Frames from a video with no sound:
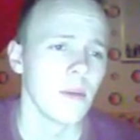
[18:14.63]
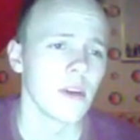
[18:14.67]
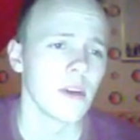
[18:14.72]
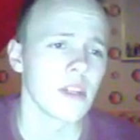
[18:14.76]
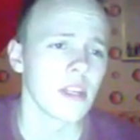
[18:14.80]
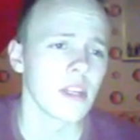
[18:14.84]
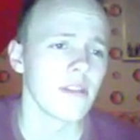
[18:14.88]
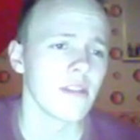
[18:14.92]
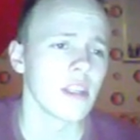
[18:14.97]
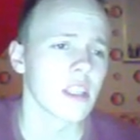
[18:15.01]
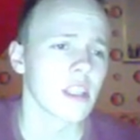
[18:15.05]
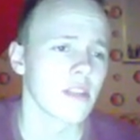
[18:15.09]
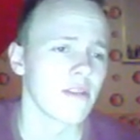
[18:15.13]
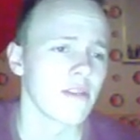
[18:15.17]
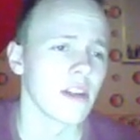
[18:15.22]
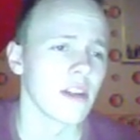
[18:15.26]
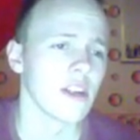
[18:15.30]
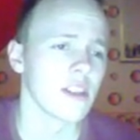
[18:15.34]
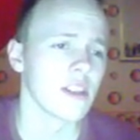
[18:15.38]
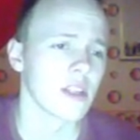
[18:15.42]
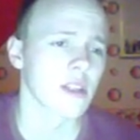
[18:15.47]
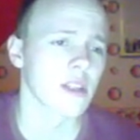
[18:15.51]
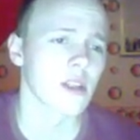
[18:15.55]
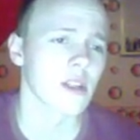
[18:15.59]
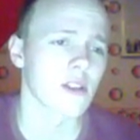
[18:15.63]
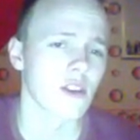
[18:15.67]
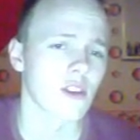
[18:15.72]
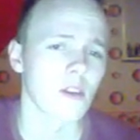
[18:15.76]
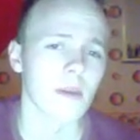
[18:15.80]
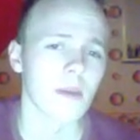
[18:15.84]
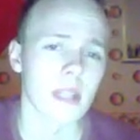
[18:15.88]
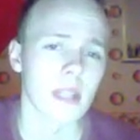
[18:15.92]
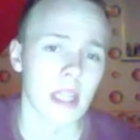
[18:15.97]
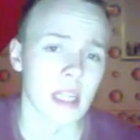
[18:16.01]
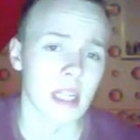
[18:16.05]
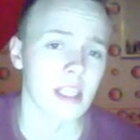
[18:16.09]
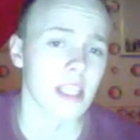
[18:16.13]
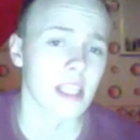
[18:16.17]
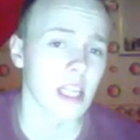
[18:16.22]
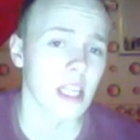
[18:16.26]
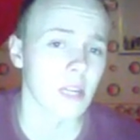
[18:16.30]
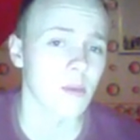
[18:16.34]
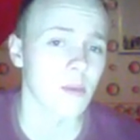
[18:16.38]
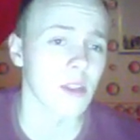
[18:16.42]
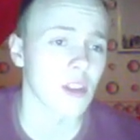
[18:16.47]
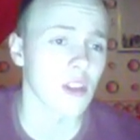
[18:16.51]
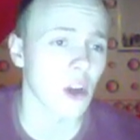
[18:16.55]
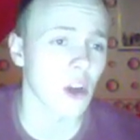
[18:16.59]
But if he's a very standard Crobat, then I
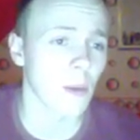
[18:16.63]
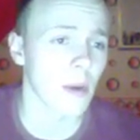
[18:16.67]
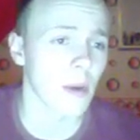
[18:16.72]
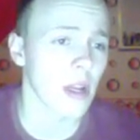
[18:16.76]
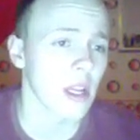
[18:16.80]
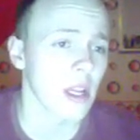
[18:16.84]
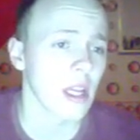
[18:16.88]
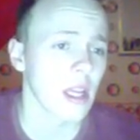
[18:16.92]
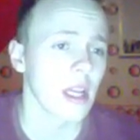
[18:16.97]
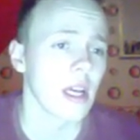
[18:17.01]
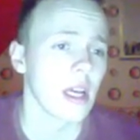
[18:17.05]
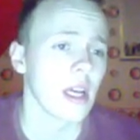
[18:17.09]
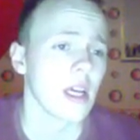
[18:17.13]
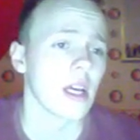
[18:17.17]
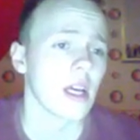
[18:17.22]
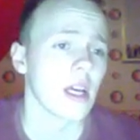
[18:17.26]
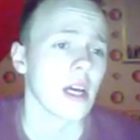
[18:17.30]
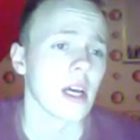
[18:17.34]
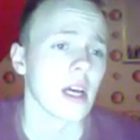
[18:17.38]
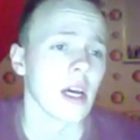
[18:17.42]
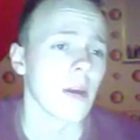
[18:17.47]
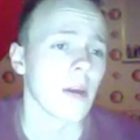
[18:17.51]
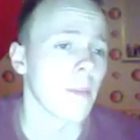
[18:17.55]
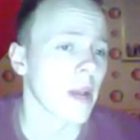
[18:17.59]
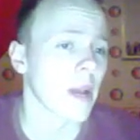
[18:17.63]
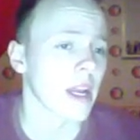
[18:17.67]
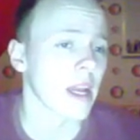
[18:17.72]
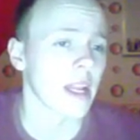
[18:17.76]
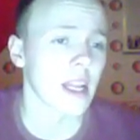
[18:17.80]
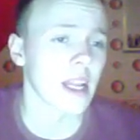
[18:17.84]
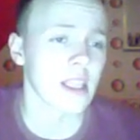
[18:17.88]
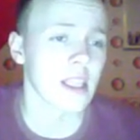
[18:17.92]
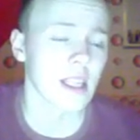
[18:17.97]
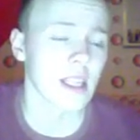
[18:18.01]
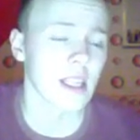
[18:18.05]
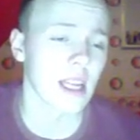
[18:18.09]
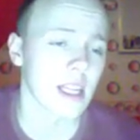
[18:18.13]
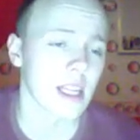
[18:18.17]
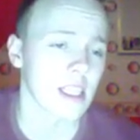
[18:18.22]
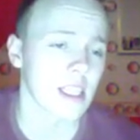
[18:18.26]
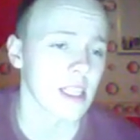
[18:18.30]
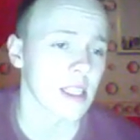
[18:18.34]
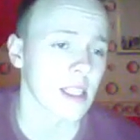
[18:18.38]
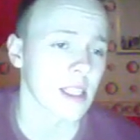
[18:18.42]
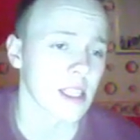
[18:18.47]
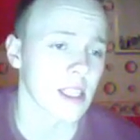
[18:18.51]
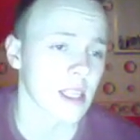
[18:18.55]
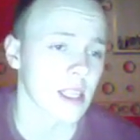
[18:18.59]
check it with Skarmory. Mega DNC, like I
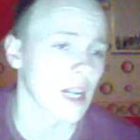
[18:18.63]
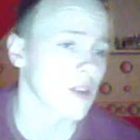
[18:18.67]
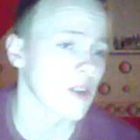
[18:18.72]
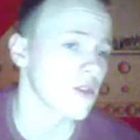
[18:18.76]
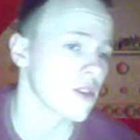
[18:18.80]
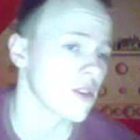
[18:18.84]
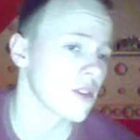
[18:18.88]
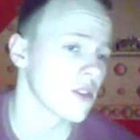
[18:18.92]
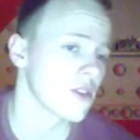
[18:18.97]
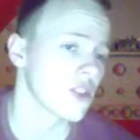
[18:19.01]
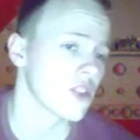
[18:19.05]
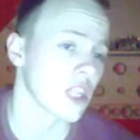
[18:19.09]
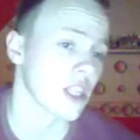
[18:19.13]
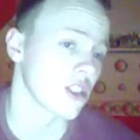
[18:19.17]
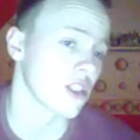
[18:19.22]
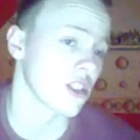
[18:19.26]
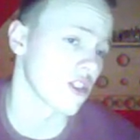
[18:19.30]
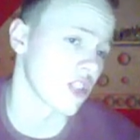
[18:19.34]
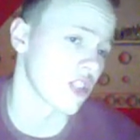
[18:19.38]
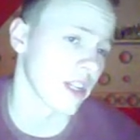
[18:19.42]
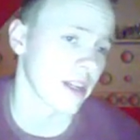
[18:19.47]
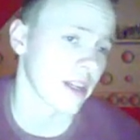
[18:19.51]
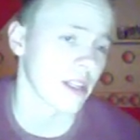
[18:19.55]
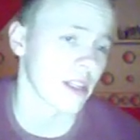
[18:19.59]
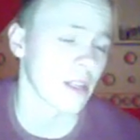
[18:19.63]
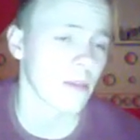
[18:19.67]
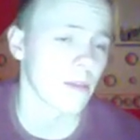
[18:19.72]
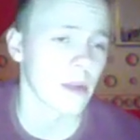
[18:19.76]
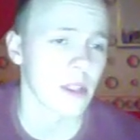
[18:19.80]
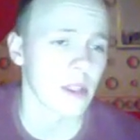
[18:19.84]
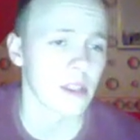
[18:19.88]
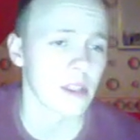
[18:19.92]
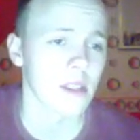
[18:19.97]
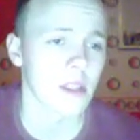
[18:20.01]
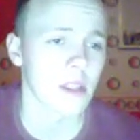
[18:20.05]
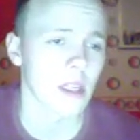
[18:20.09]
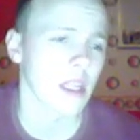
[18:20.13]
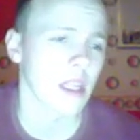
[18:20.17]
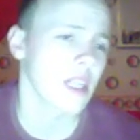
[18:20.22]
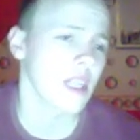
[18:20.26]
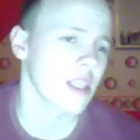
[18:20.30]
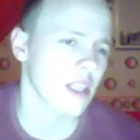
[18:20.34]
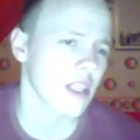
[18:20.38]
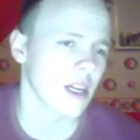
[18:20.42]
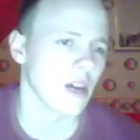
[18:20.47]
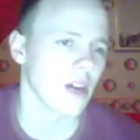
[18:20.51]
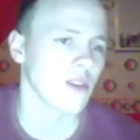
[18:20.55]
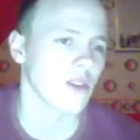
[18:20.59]
said, it's a counter, slash check, depend.
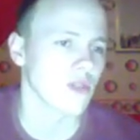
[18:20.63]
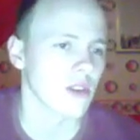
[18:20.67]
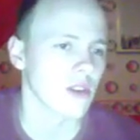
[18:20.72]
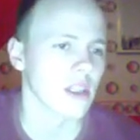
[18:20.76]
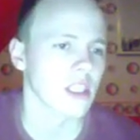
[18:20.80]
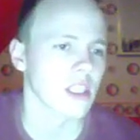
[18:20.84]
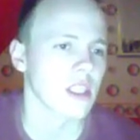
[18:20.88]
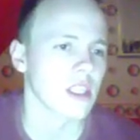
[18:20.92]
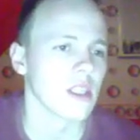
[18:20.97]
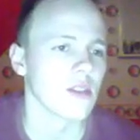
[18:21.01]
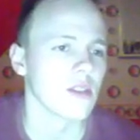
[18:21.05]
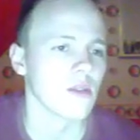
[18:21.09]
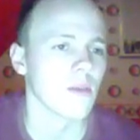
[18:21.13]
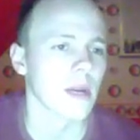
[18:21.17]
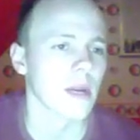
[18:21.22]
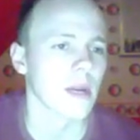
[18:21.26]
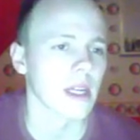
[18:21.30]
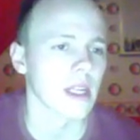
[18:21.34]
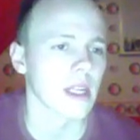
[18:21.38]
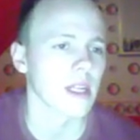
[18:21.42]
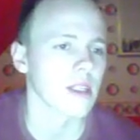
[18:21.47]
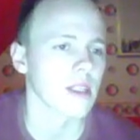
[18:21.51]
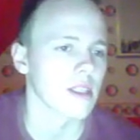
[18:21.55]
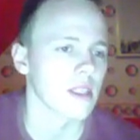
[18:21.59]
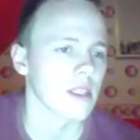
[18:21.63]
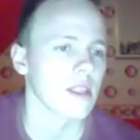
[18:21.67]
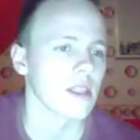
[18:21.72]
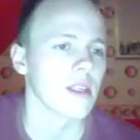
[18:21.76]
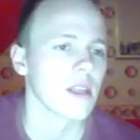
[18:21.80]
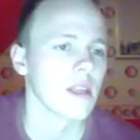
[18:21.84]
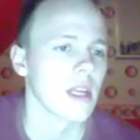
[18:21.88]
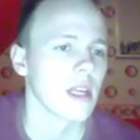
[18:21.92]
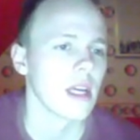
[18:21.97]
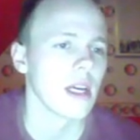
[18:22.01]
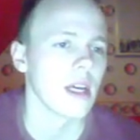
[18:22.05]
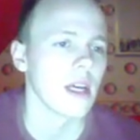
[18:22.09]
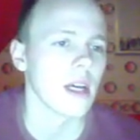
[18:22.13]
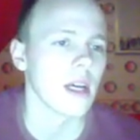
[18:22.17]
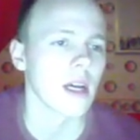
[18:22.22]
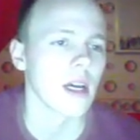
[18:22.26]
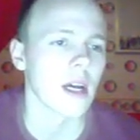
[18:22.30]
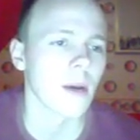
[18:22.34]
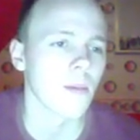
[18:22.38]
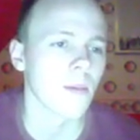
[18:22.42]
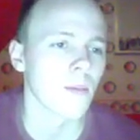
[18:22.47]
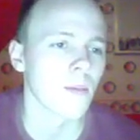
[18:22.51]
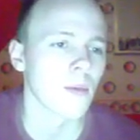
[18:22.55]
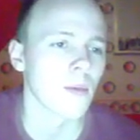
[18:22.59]
It's a counter actually to Mega DNC.
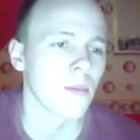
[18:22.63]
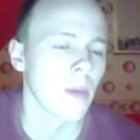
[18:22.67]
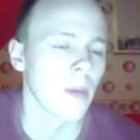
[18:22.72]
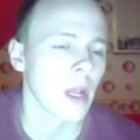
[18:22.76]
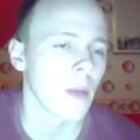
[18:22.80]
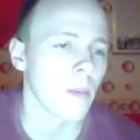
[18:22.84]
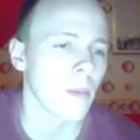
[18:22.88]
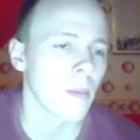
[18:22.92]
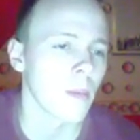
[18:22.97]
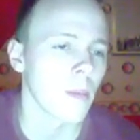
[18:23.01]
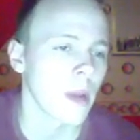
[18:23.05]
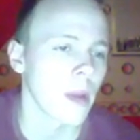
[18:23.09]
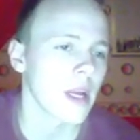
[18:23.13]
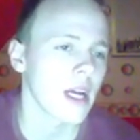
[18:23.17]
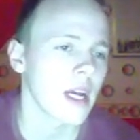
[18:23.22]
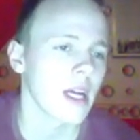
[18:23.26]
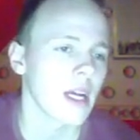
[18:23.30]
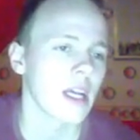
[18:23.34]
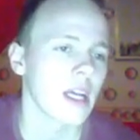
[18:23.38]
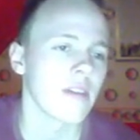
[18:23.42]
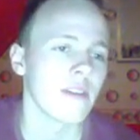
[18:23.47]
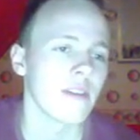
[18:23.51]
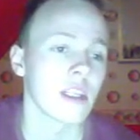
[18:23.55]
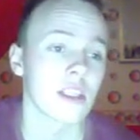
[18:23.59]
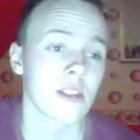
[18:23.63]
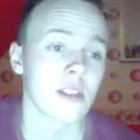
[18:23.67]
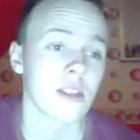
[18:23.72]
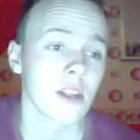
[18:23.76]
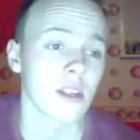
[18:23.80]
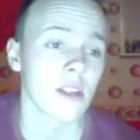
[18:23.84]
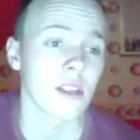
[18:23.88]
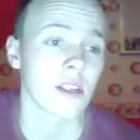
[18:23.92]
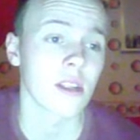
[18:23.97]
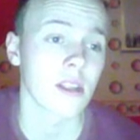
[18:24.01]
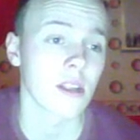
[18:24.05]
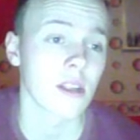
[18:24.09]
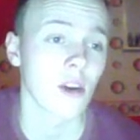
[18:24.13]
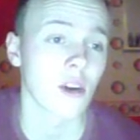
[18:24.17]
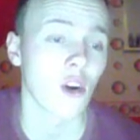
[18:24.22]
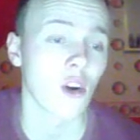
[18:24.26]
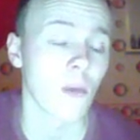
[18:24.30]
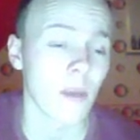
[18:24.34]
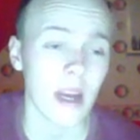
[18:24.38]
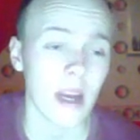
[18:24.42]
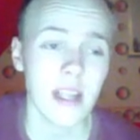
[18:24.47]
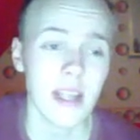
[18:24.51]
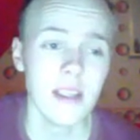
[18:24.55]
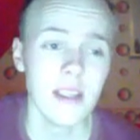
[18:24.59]
Meloetta, if he's not
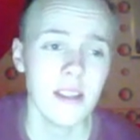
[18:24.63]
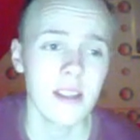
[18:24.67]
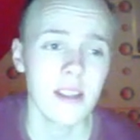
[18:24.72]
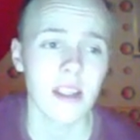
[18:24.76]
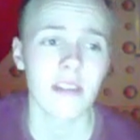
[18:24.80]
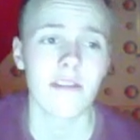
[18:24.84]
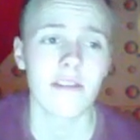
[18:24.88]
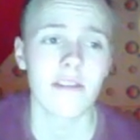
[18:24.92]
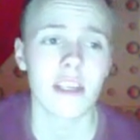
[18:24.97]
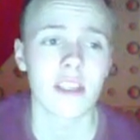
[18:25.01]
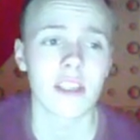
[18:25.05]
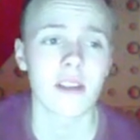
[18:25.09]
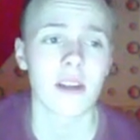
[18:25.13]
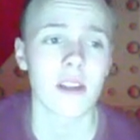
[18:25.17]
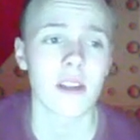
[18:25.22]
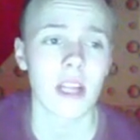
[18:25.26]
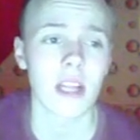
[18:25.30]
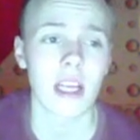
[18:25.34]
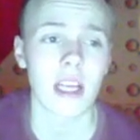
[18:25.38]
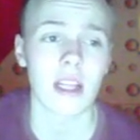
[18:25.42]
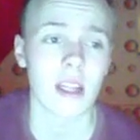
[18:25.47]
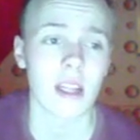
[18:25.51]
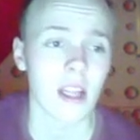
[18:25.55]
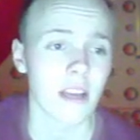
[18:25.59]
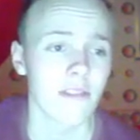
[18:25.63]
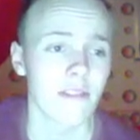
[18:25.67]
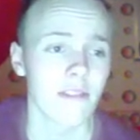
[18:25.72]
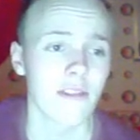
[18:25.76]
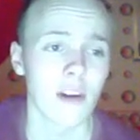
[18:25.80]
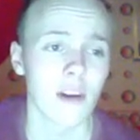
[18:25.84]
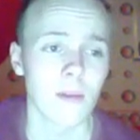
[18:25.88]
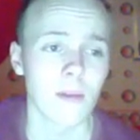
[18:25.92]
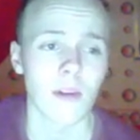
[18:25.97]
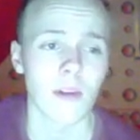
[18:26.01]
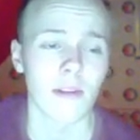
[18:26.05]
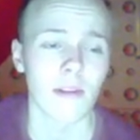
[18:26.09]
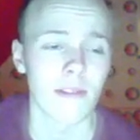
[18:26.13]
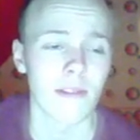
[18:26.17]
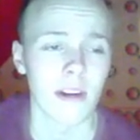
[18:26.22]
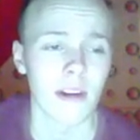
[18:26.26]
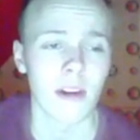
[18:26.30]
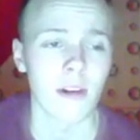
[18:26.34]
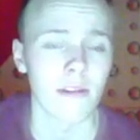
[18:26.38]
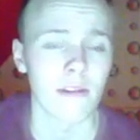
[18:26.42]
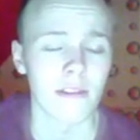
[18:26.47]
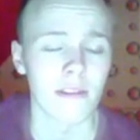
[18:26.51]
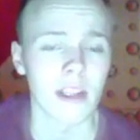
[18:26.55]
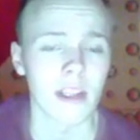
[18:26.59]
Calm Mind, if he's not like Life Rock or
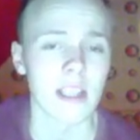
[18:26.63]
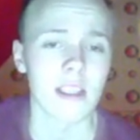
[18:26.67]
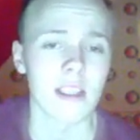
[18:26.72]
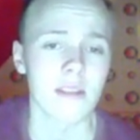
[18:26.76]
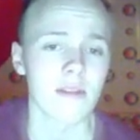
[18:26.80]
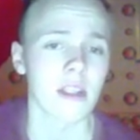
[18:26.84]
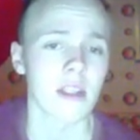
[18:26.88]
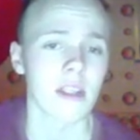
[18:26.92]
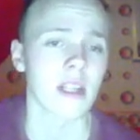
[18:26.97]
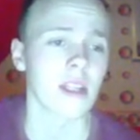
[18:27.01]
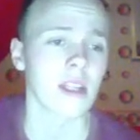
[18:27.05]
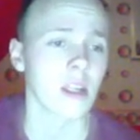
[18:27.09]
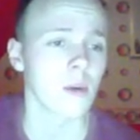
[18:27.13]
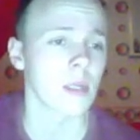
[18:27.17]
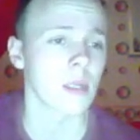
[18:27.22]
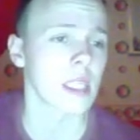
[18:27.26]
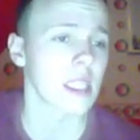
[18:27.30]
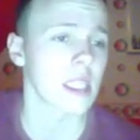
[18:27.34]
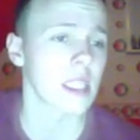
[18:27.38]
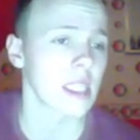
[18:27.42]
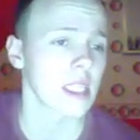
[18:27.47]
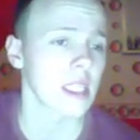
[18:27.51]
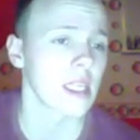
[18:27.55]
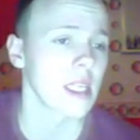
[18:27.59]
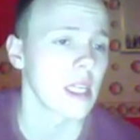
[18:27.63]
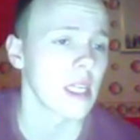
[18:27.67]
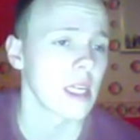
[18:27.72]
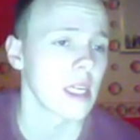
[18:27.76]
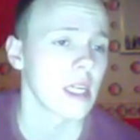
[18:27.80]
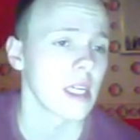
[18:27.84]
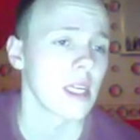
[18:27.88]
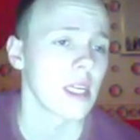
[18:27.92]
very offensive, then I deal with it.